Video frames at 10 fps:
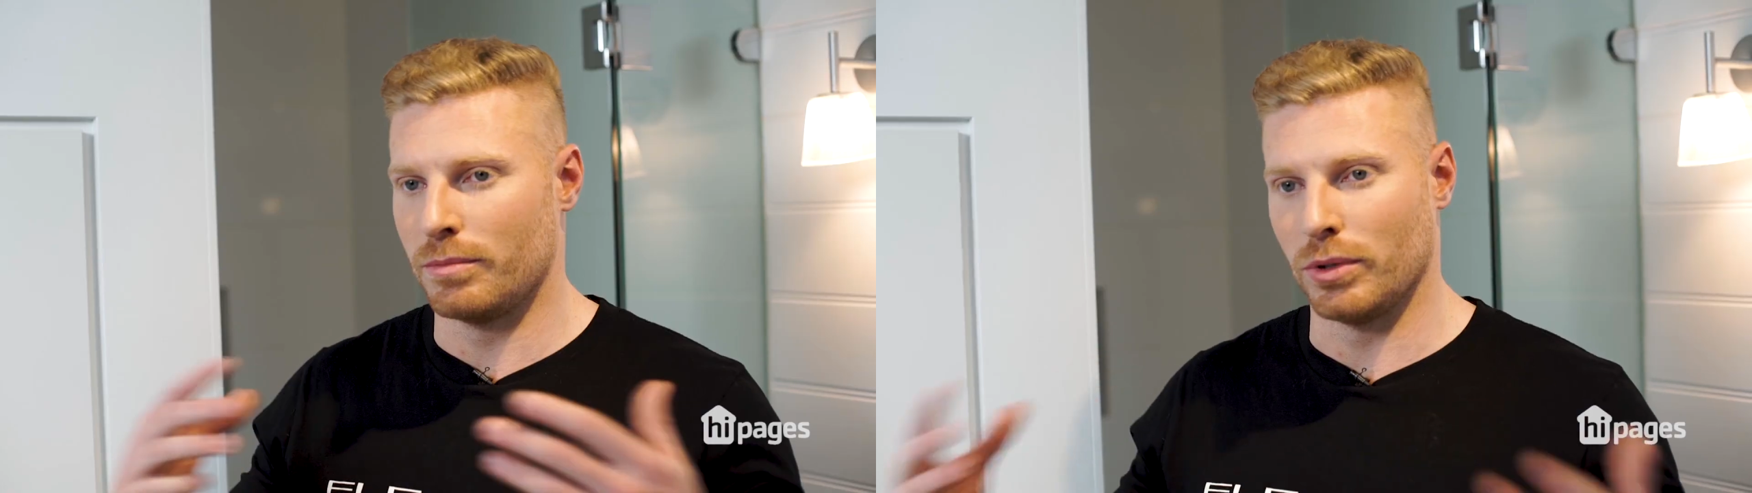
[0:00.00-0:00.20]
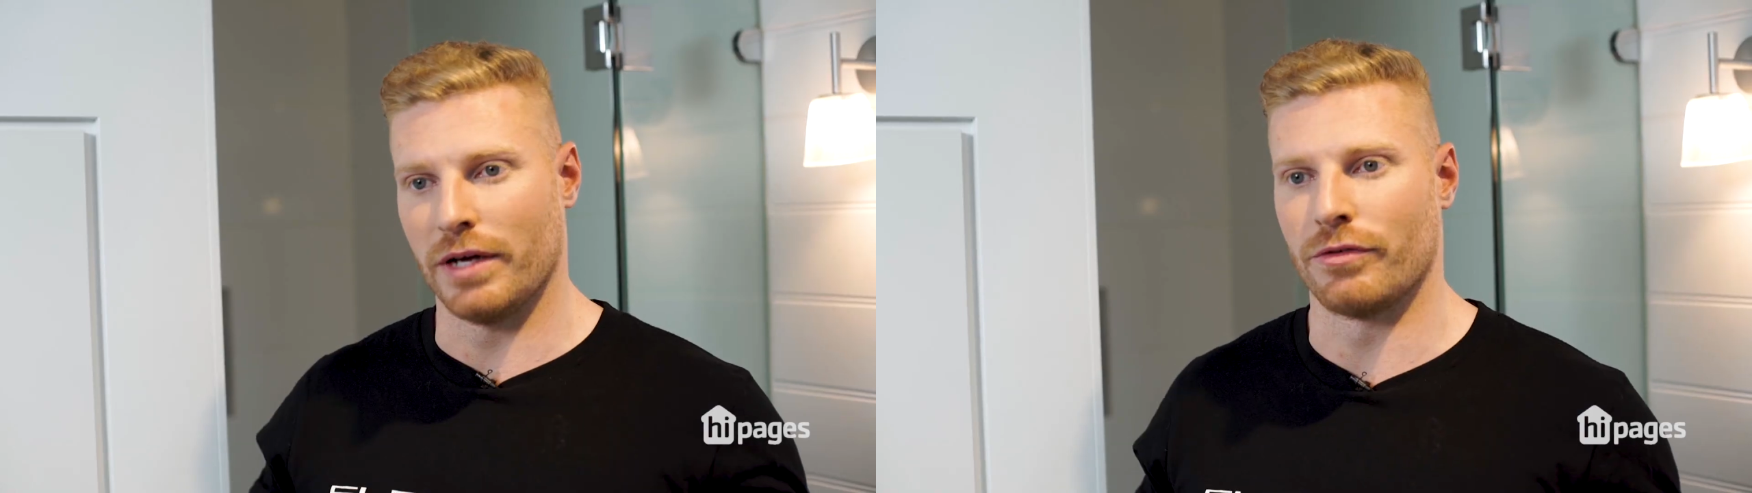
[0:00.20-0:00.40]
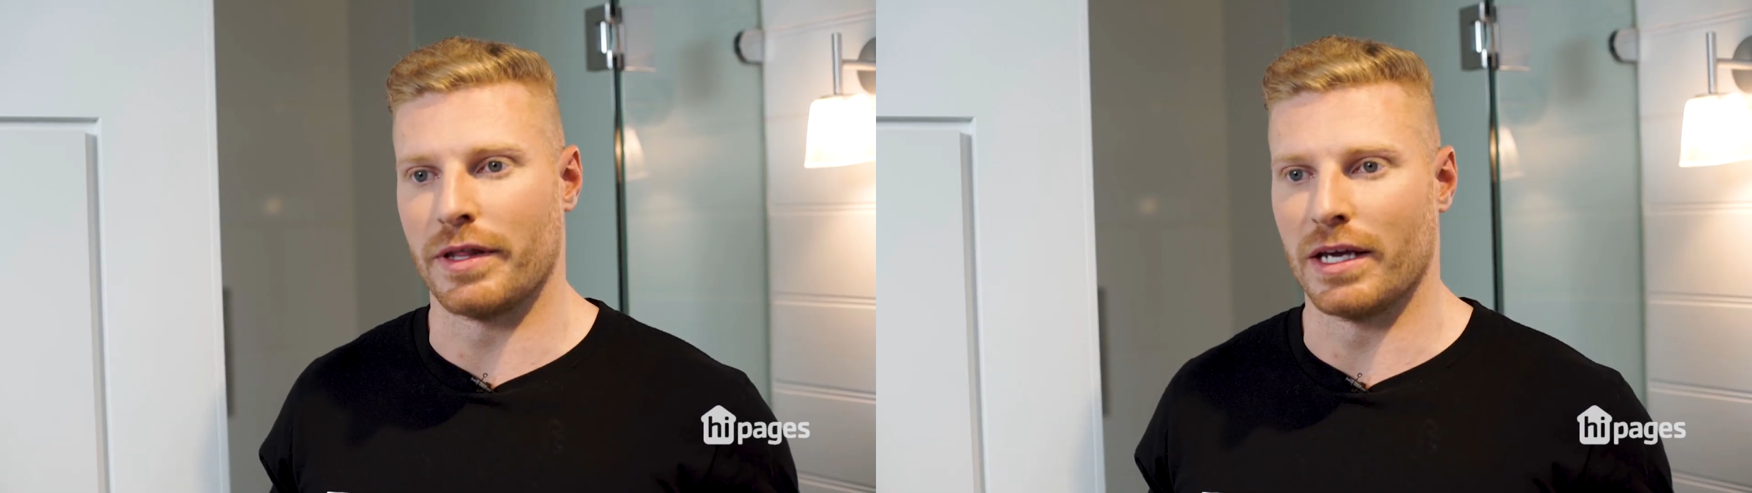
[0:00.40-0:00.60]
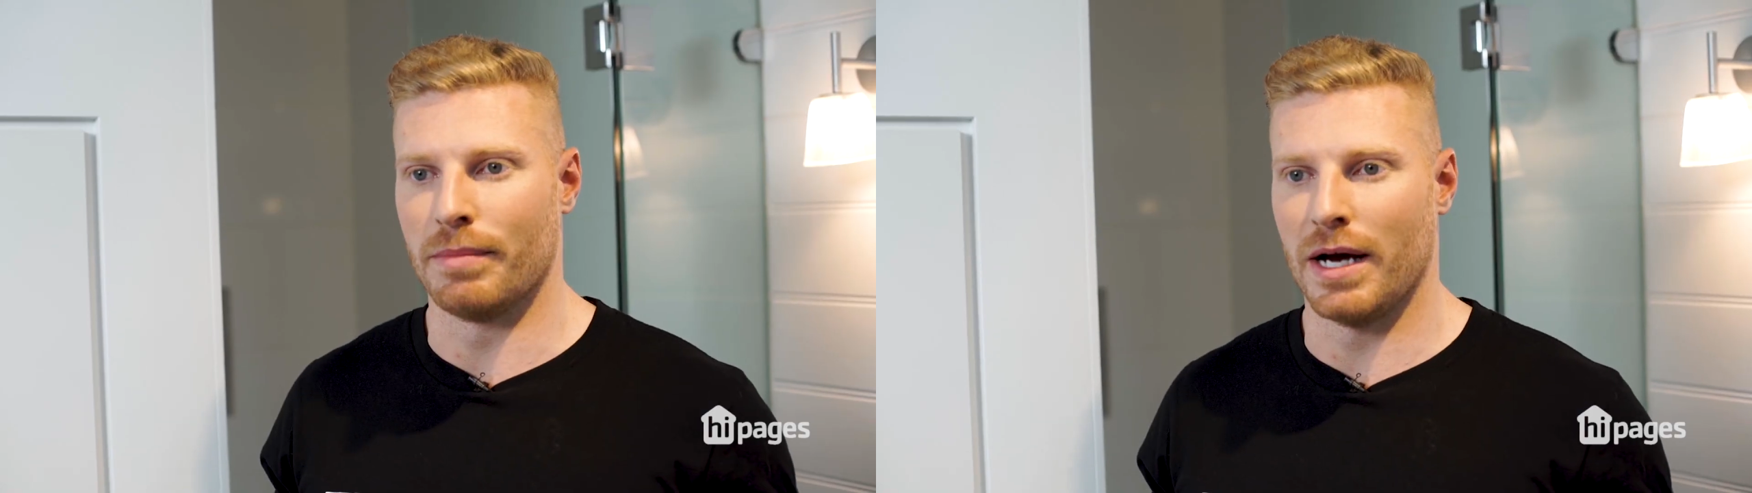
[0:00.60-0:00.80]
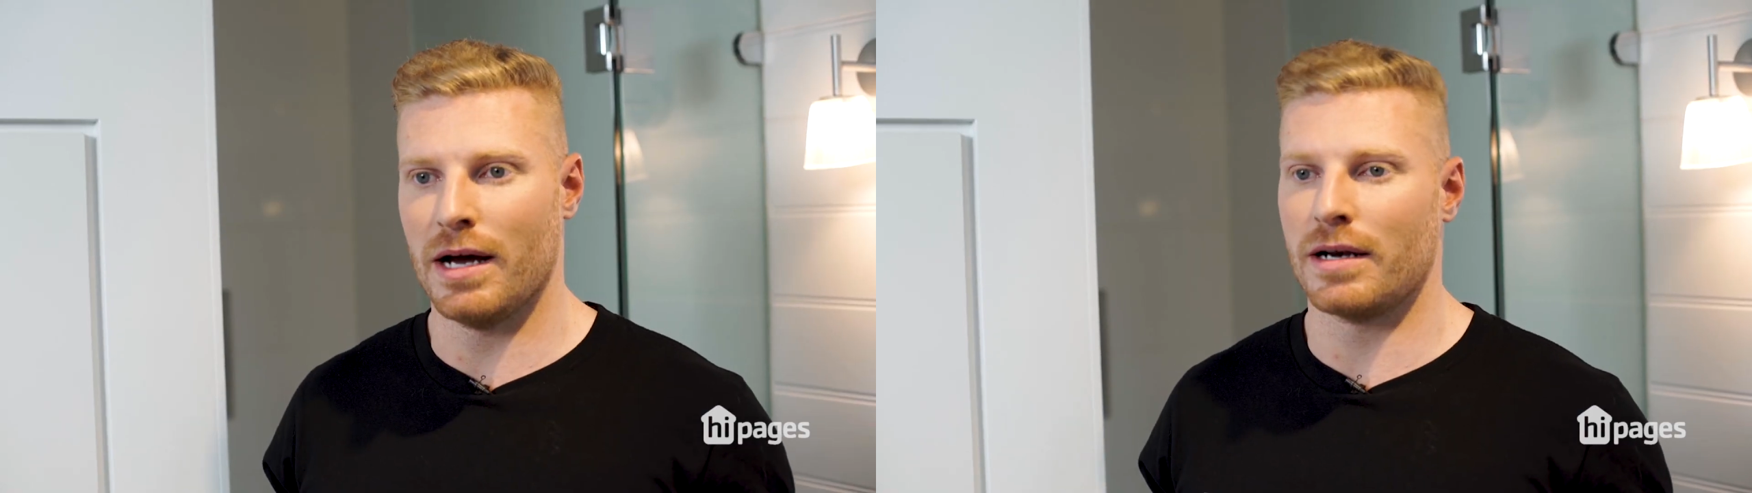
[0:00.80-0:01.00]
pull everything
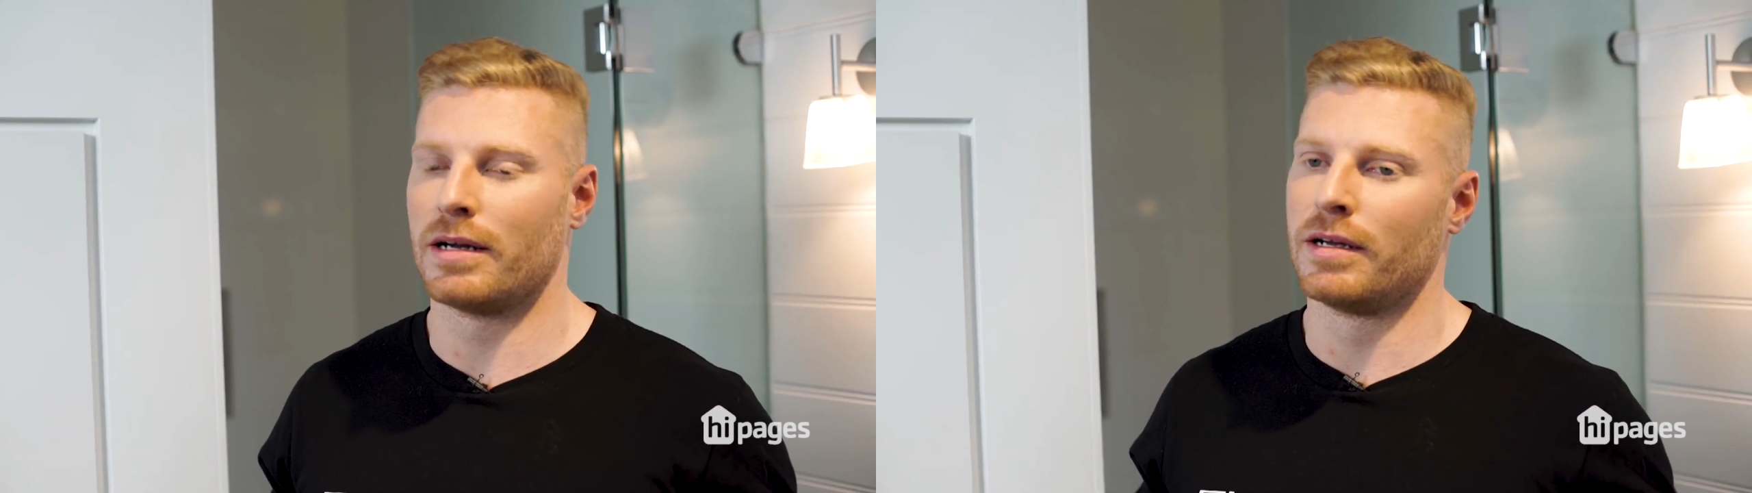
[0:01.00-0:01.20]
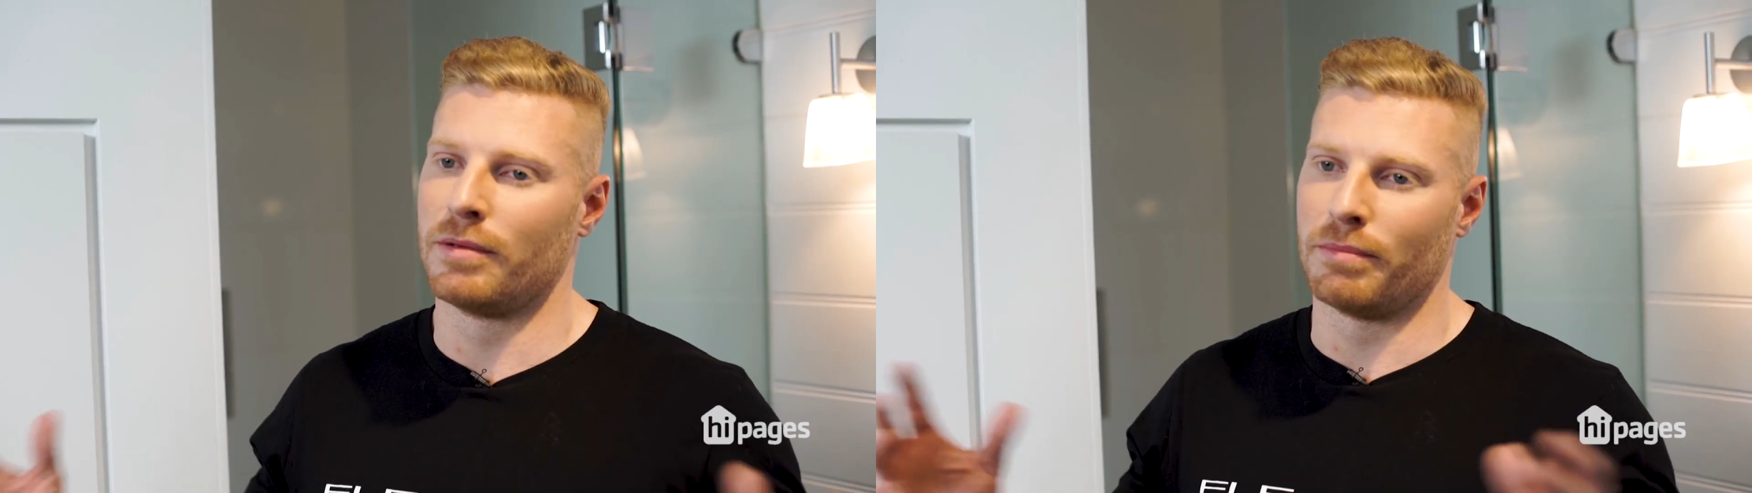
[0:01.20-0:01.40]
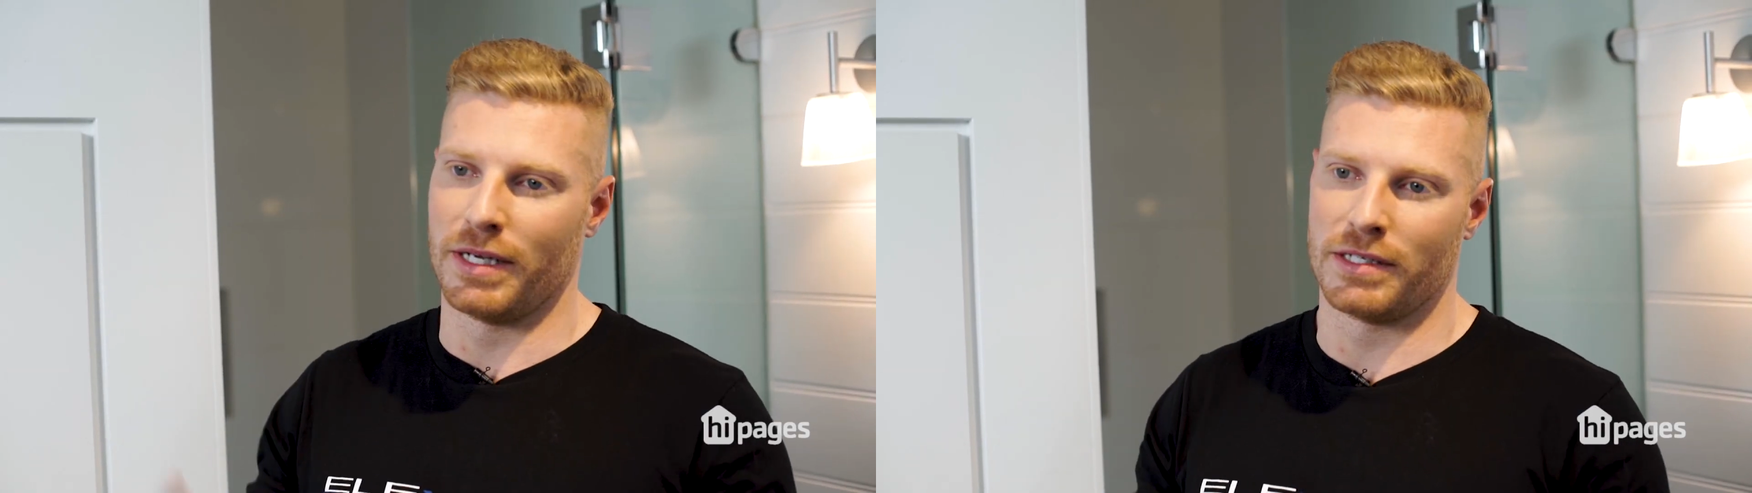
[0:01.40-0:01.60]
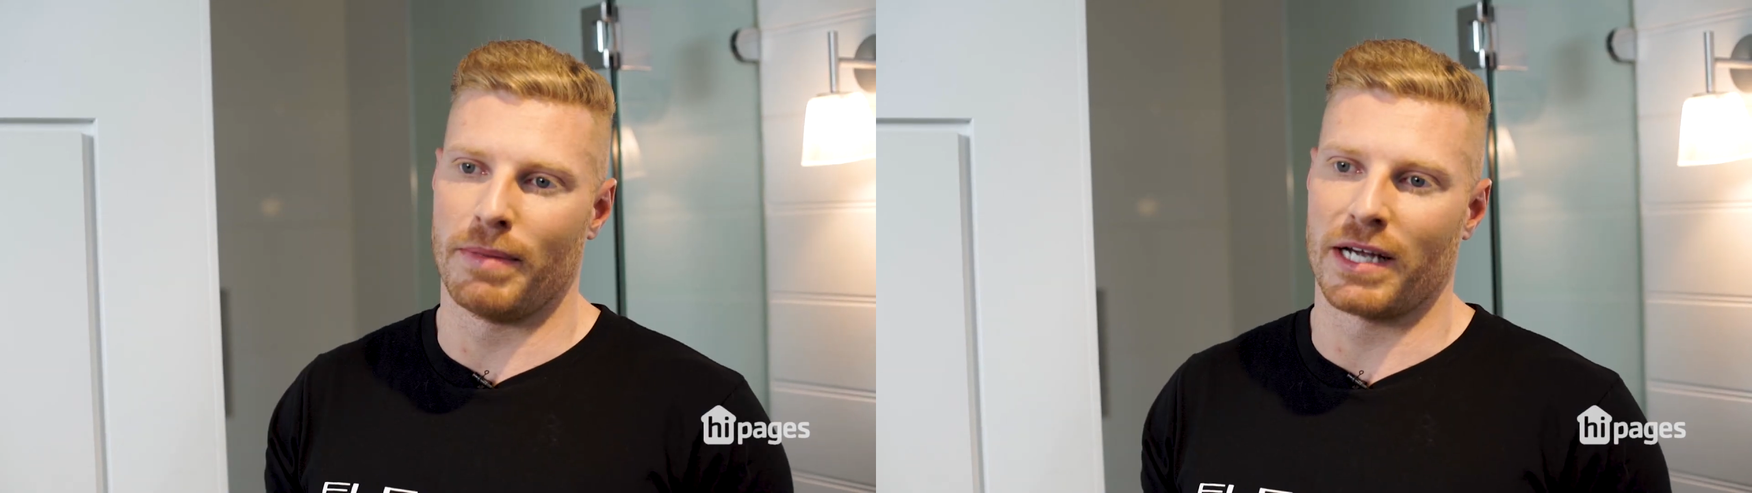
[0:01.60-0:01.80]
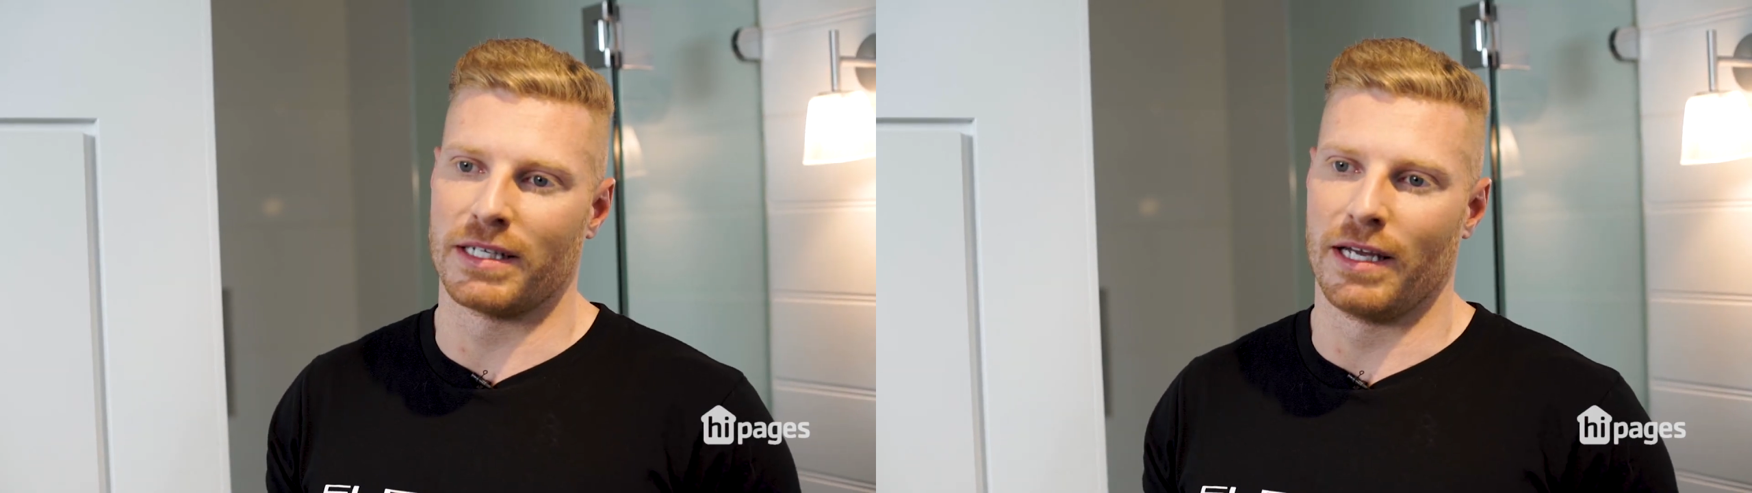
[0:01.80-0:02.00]
apart, piece it
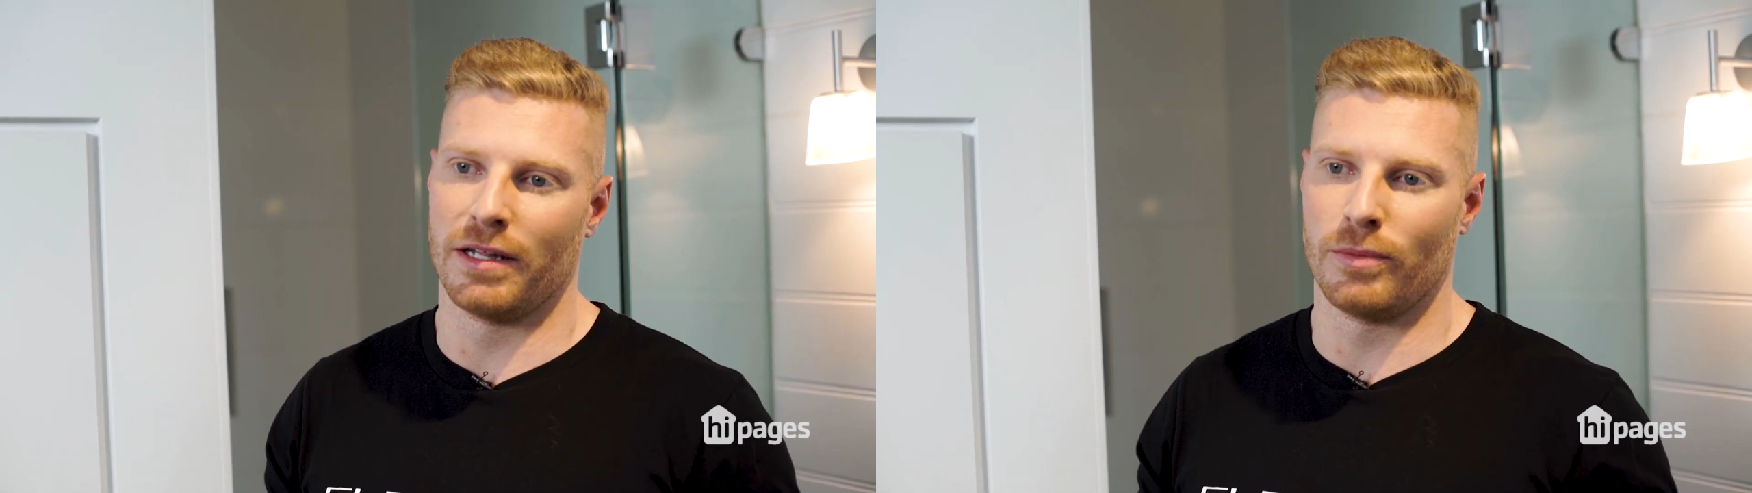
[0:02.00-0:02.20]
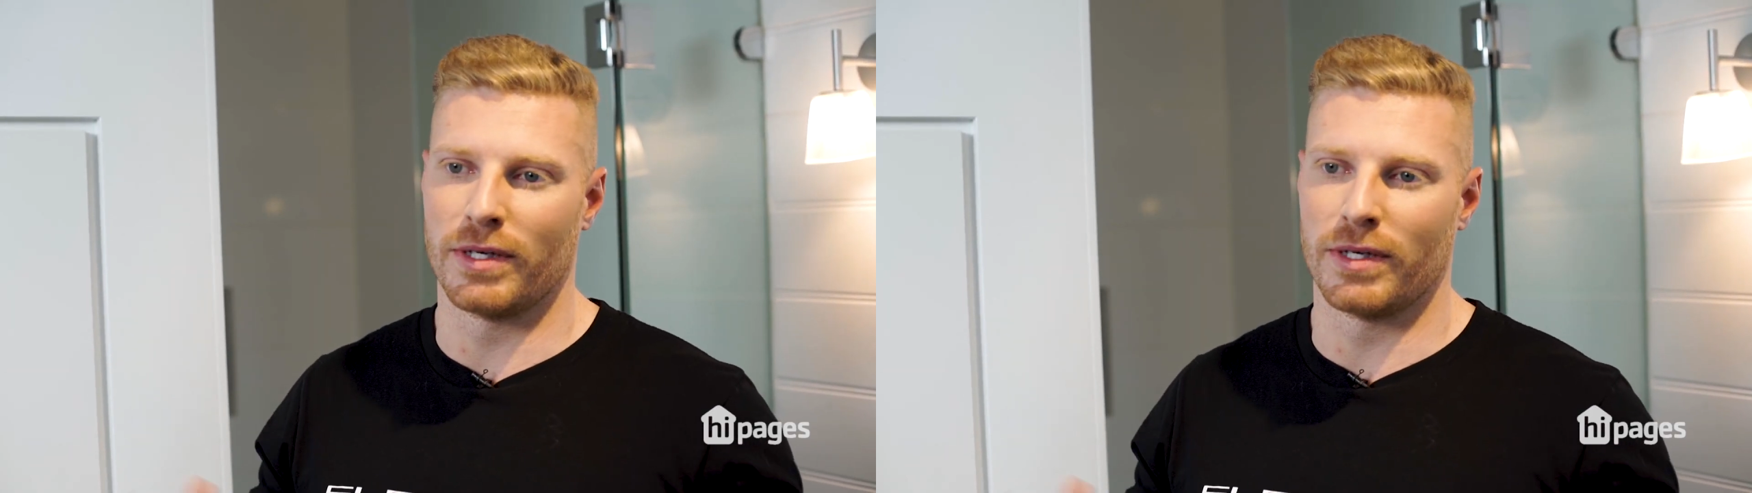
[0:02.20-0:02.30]
back together